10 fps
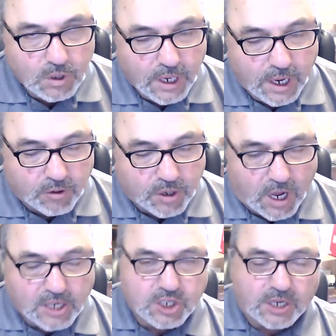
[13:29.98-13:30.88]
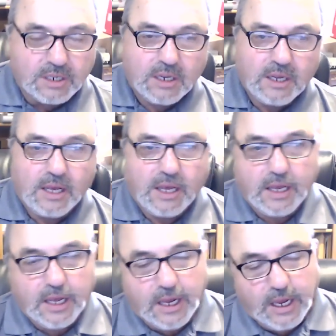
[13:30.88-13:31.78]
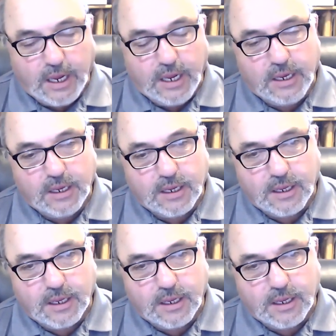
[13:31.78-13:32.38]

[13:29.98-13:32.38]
introduction, he